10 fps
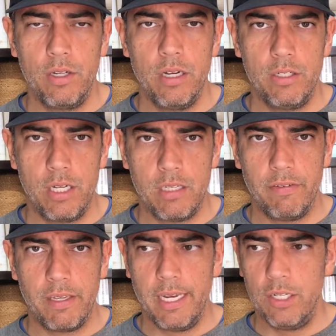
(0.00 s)

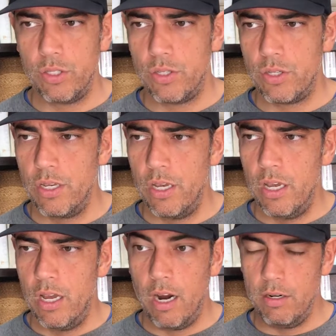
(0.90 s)
justifications,
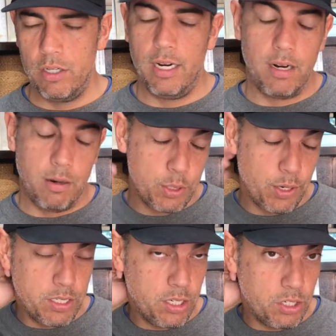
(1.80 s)
or
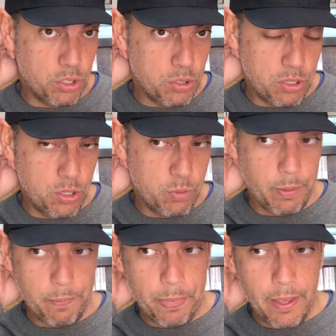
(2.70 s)
non-arbitrary distinctions. Excuse me.
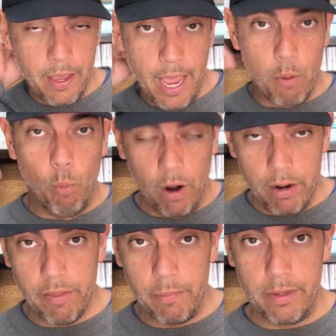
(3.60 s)
And one
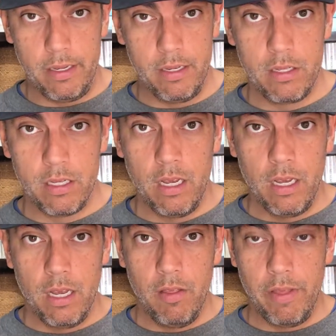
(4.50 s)
of them is
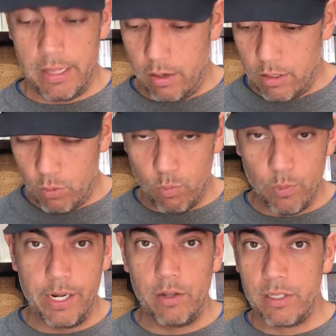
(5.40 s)
that there's a
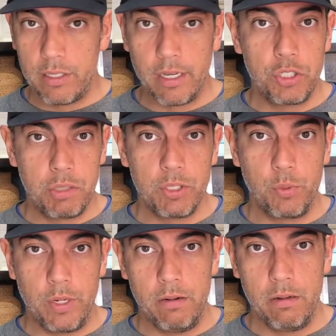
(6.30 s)
real distinction
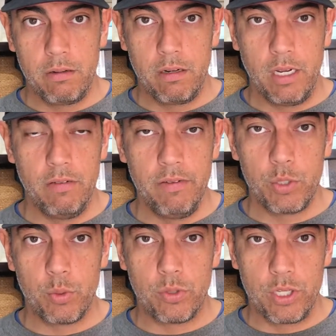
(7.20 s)
between
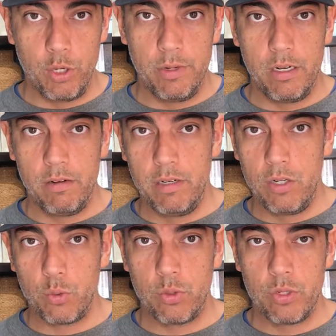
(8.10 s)
individuals, human
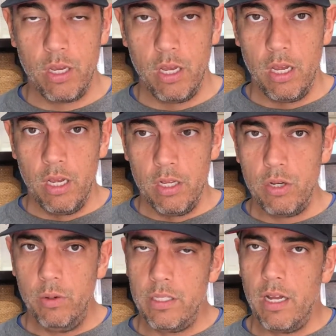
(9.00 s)
individuals.
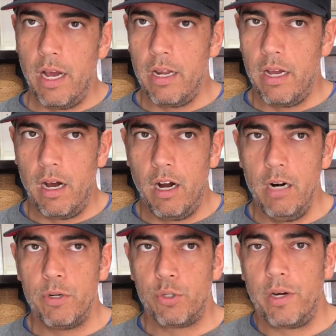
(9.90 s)
So it's not
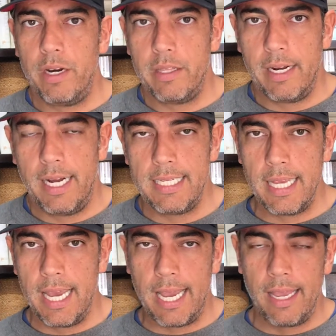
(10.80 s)
arbitrary that I
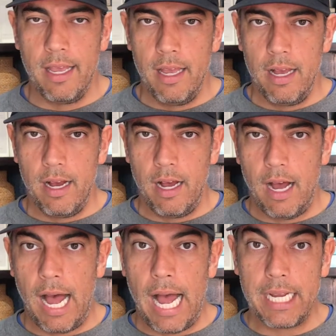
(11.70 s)
say
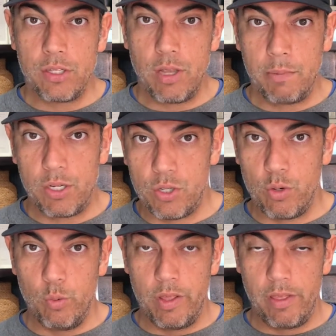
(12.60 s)
I'm
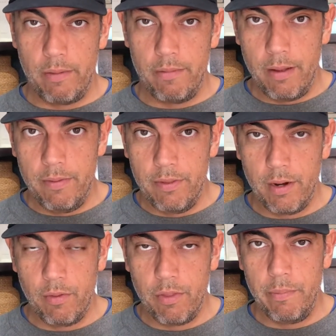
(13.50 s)
concerned with,
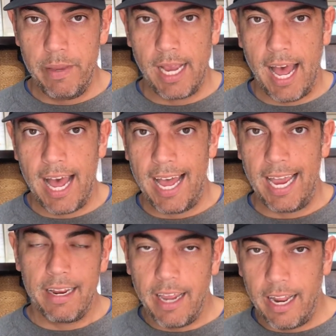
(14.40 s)
the big I,
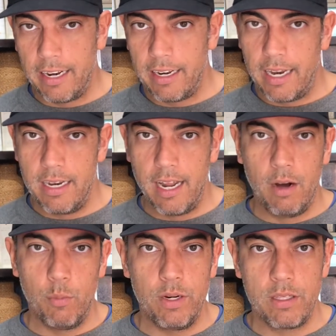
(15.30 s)
and
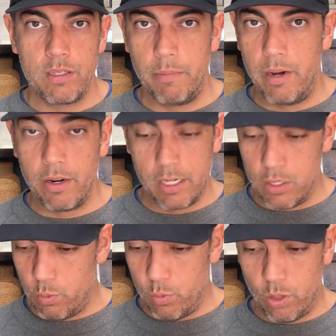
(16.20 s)
not with some other,
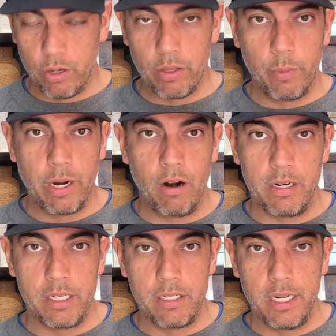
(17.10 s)
because clearly we are
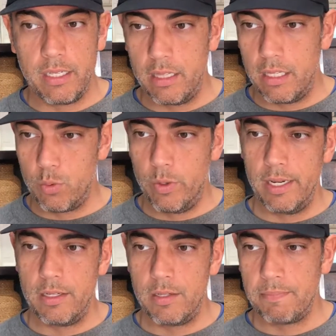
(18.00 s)
distinct in these
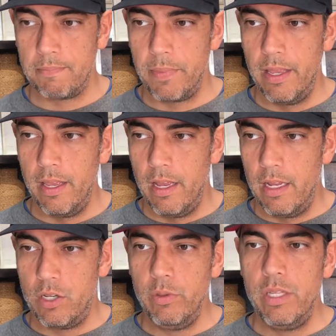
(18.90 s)
ways.
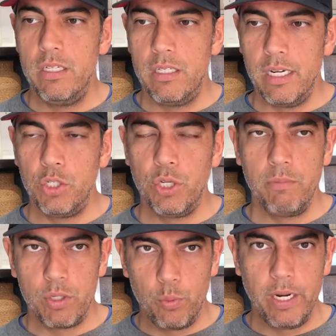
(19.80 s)
So the distinction
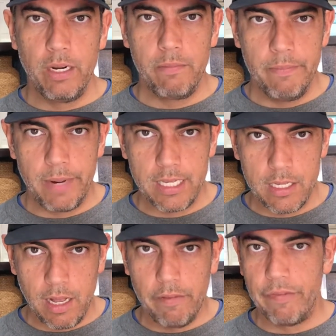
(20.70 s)
between
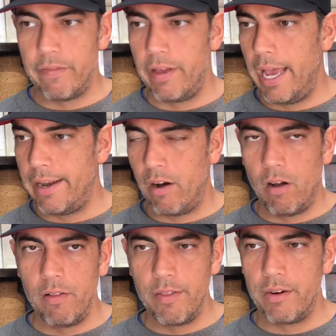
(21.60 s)
myself and
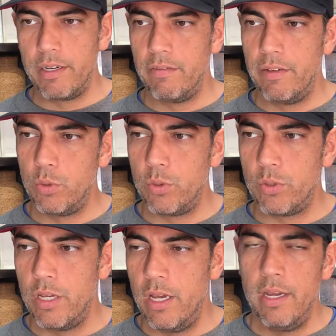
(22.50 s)
all other
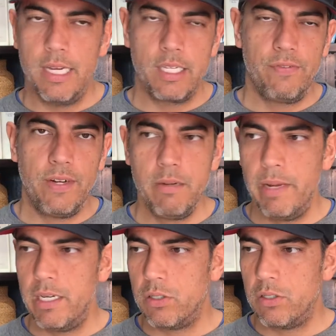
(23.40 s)
individuals is
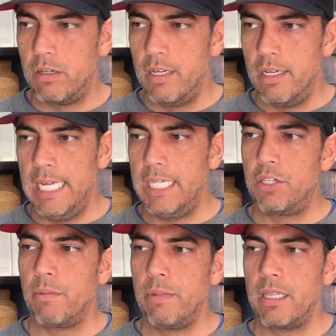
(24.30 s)
fundamental in
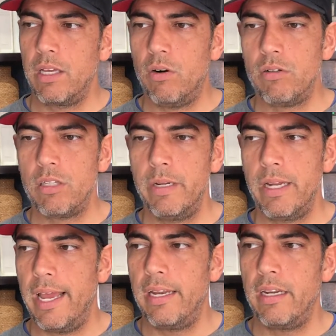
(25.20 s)
determining the ultimate
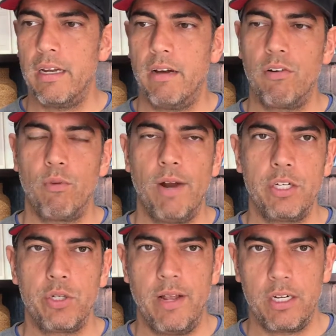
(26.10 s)
end of a
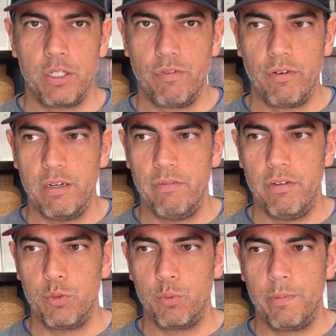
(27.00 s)
rational action for an
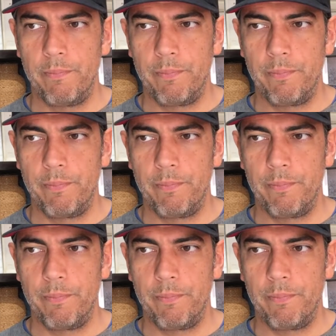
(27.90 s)
individual.